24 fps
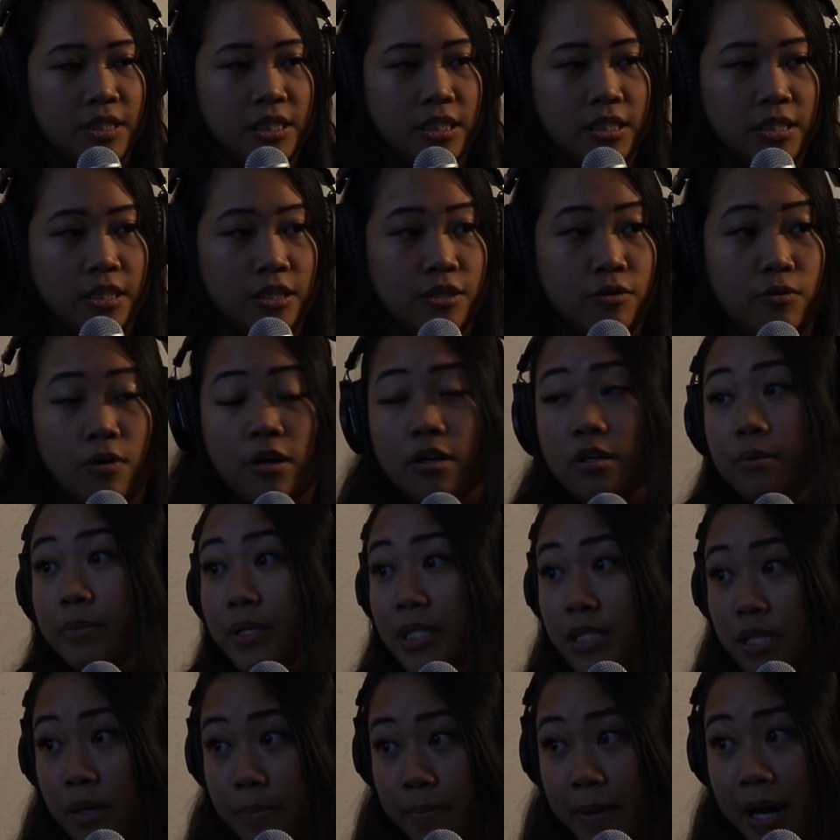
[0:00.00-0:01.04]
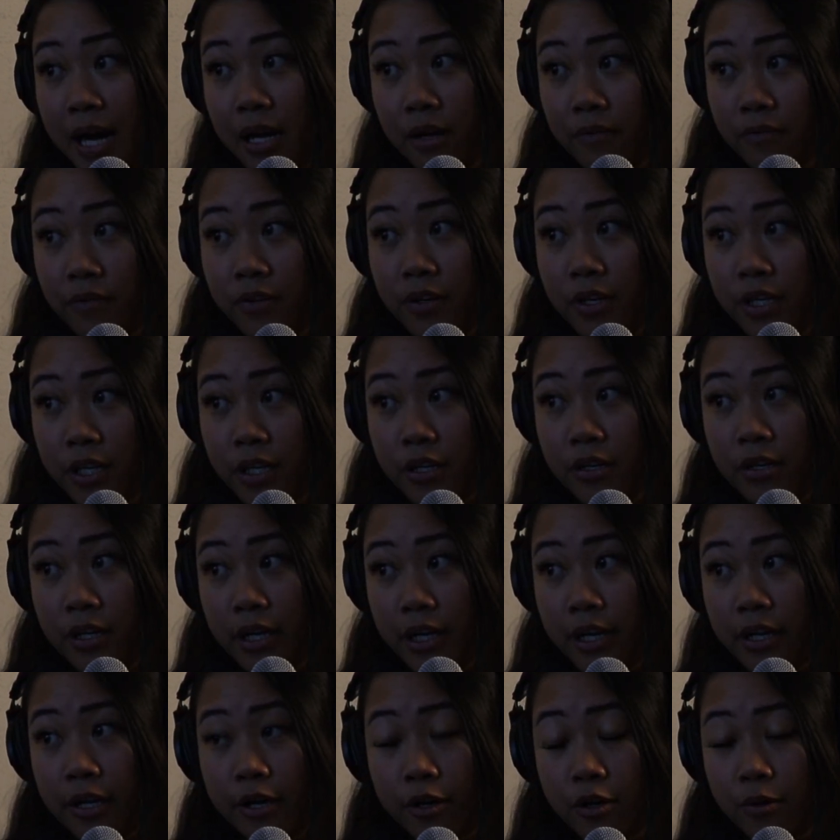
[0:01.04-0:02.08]
But she's like, you are going to be set back for a year.
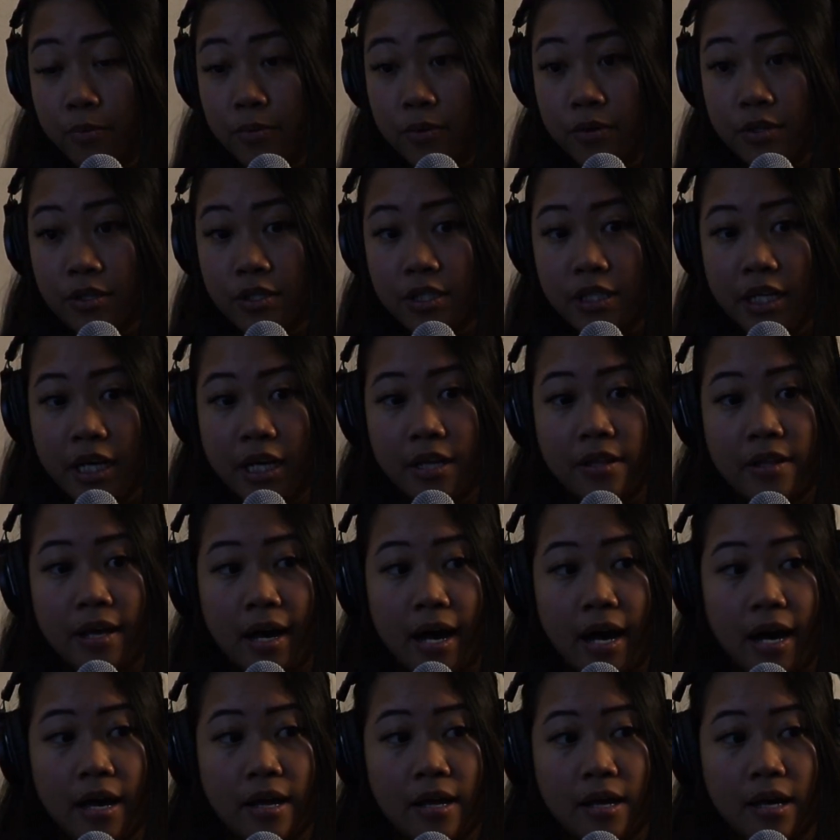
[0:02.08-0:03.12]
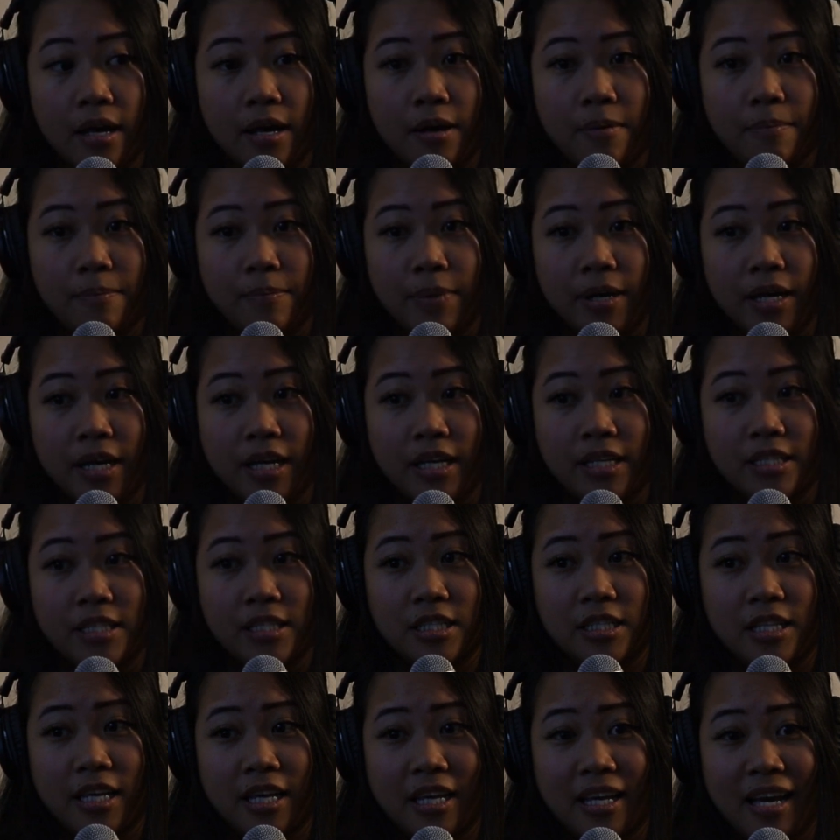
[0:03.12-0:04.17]
Like, and I hope you understand that. Mm-hmm. But
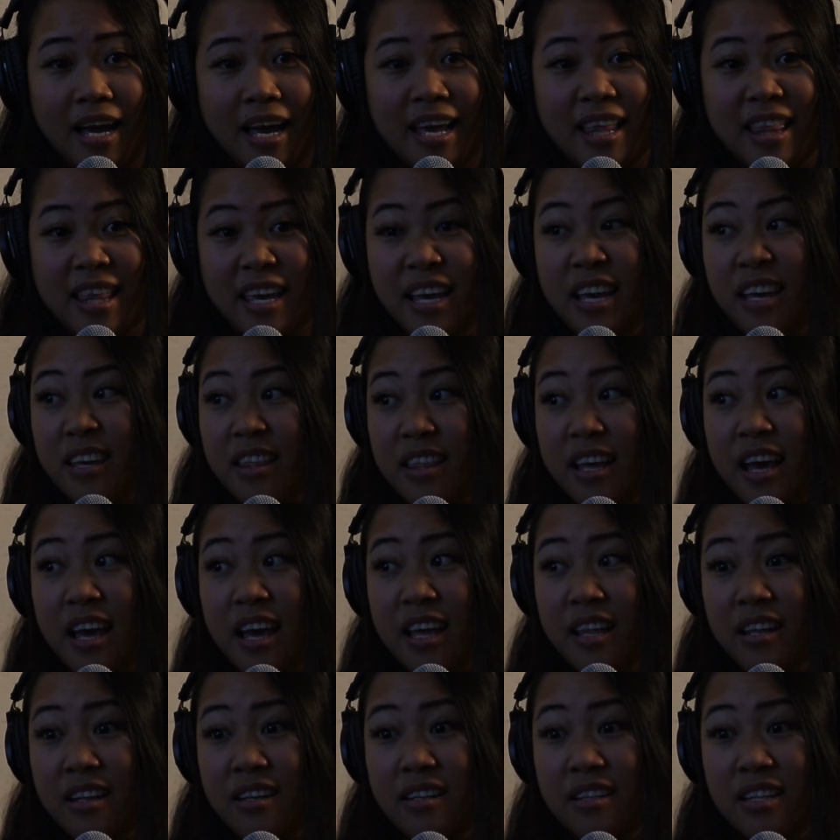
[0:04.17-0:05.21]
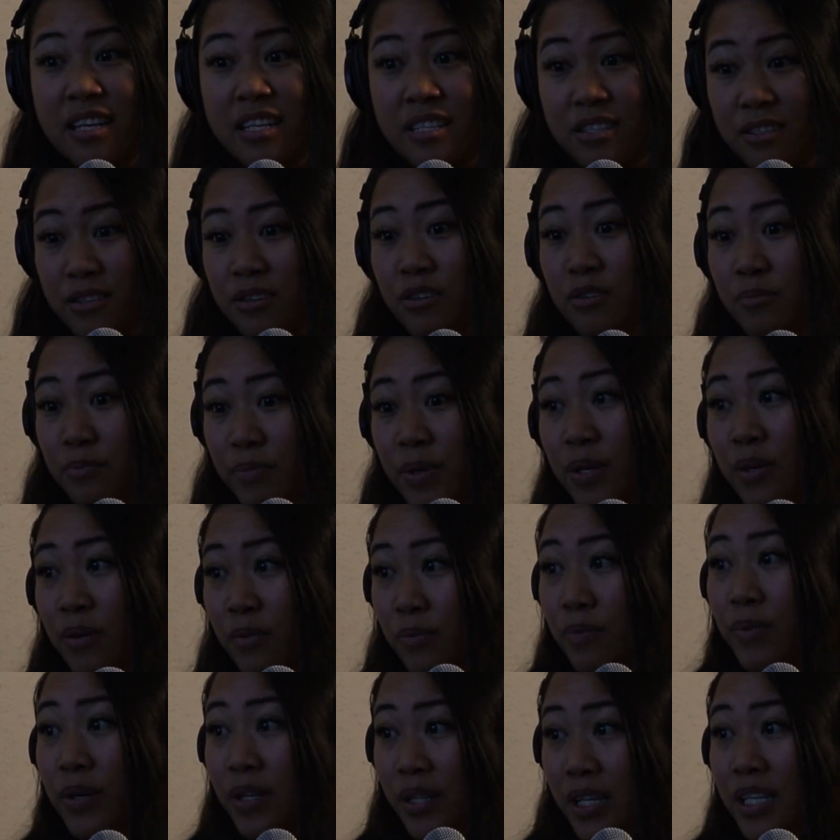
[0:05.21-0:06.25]
she's like, I think that this could be
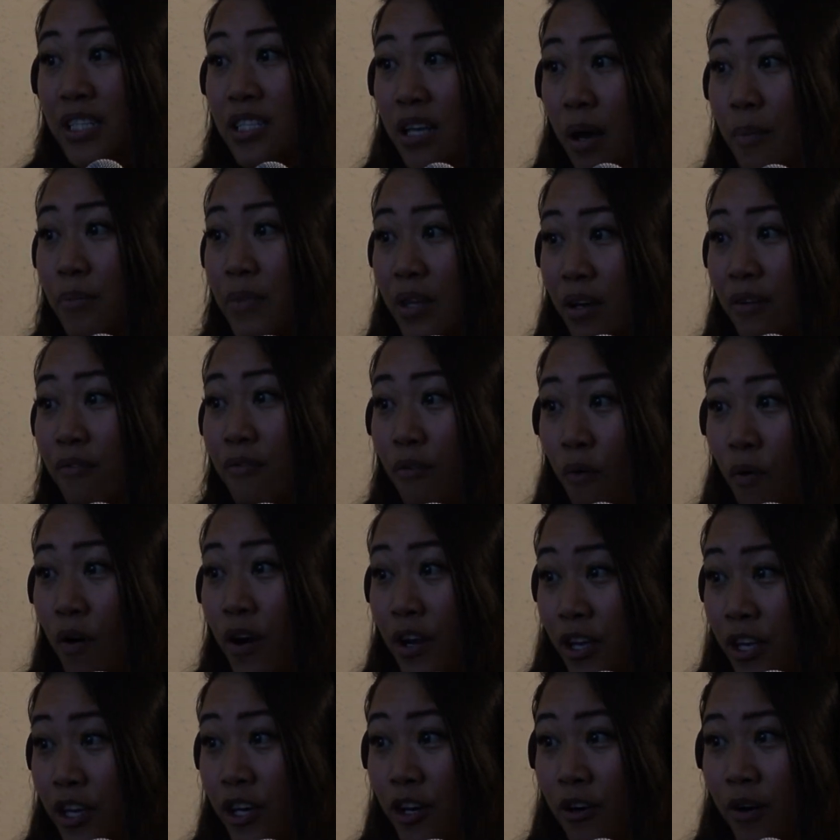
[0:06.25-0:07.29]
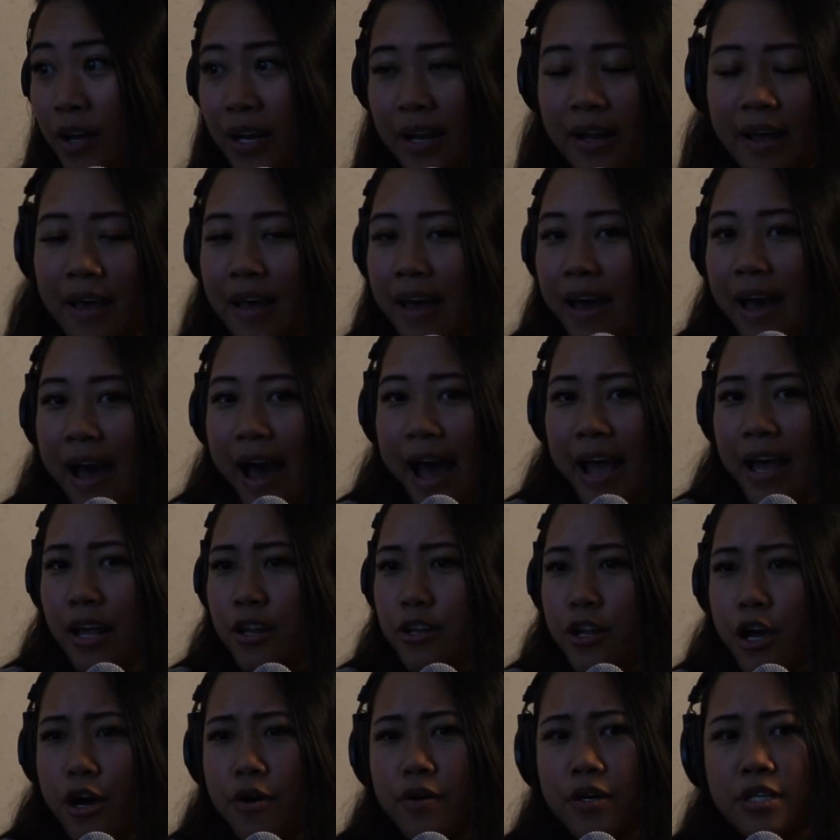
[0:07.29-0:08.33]
really something for you. And I
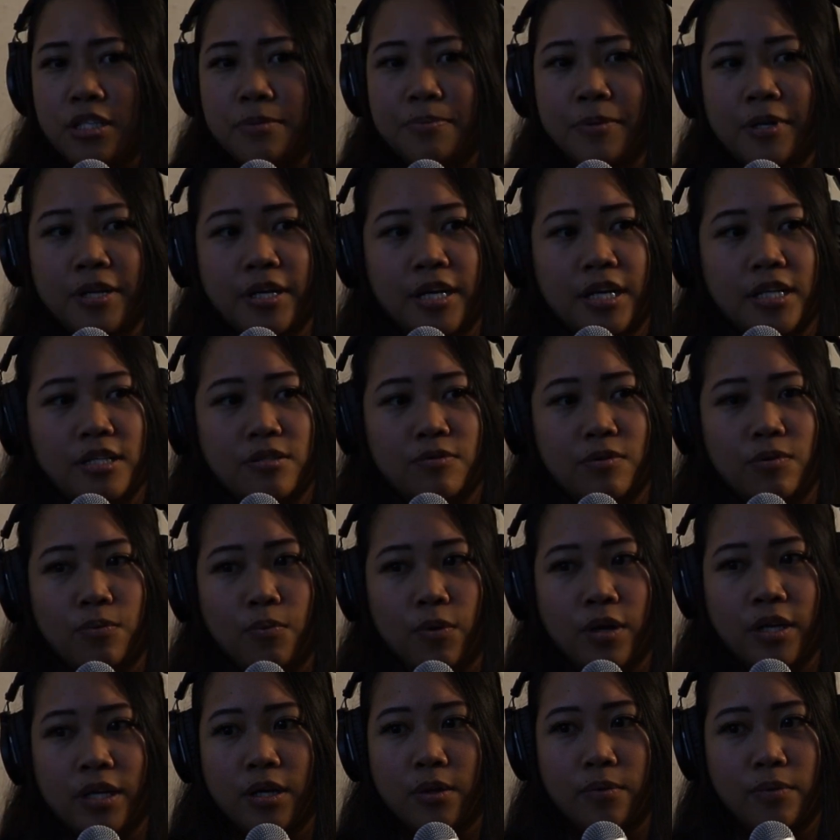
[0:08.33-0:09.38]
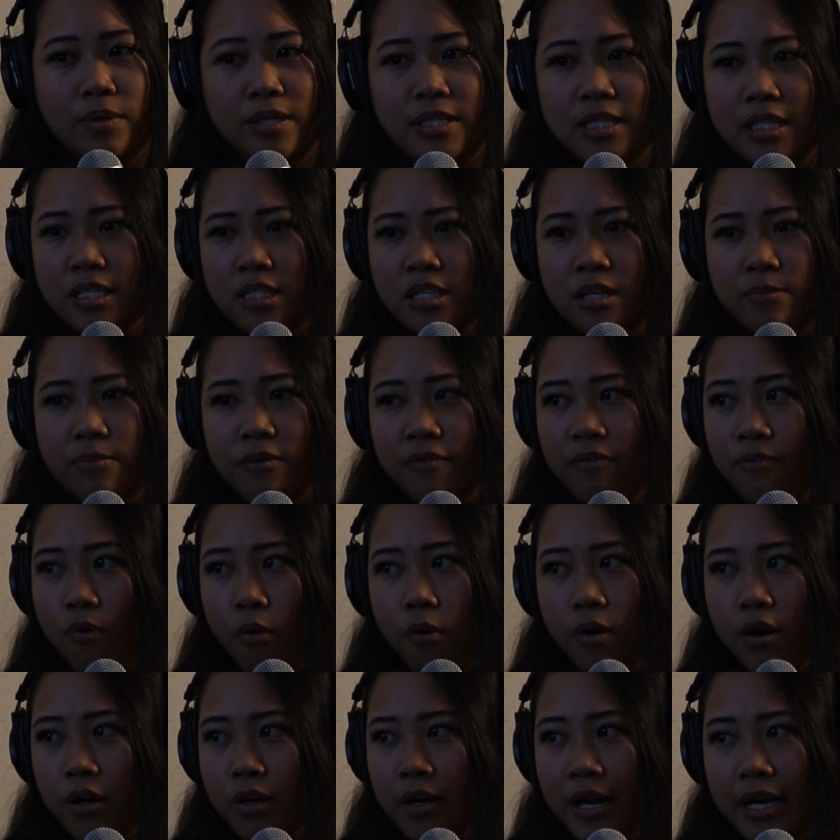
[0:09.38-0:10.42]
had no experience with working with Disney
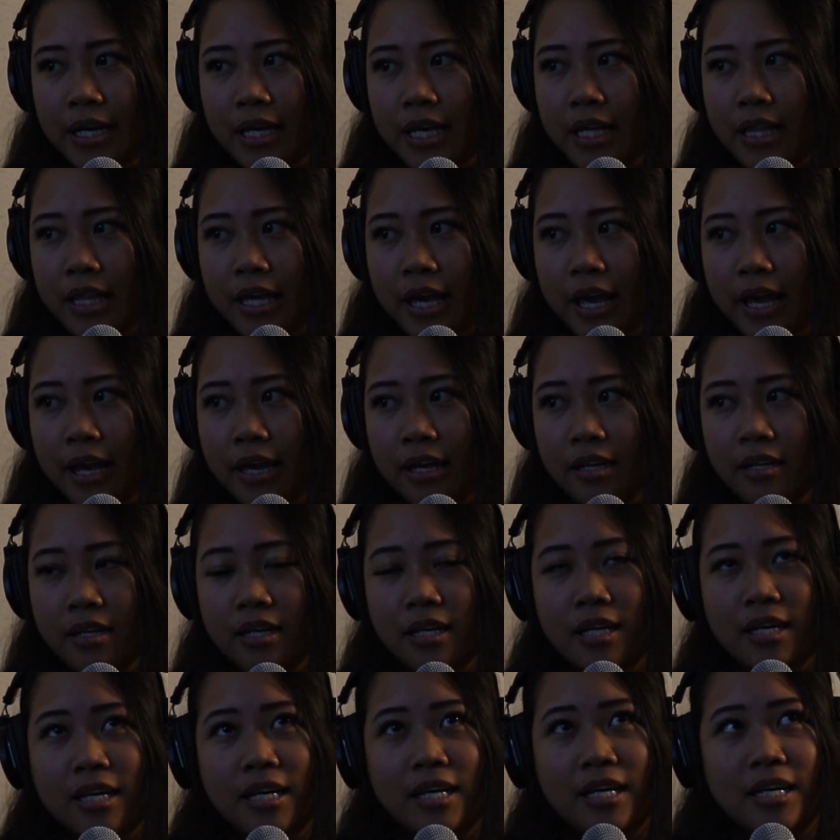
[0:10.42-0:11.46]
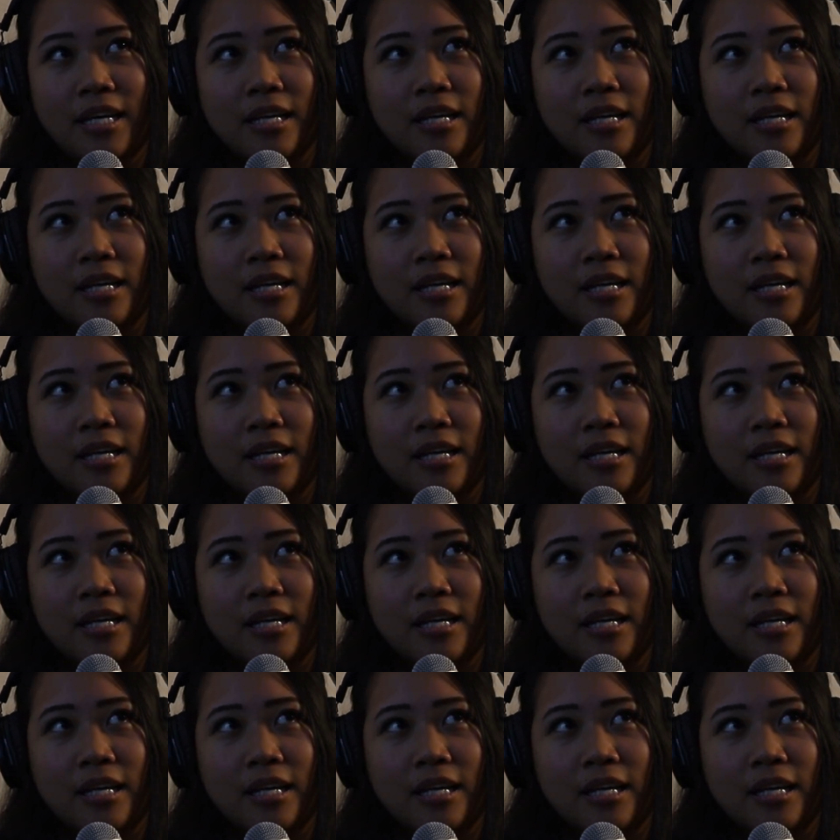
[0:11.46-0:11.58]
before or anything. Yeah.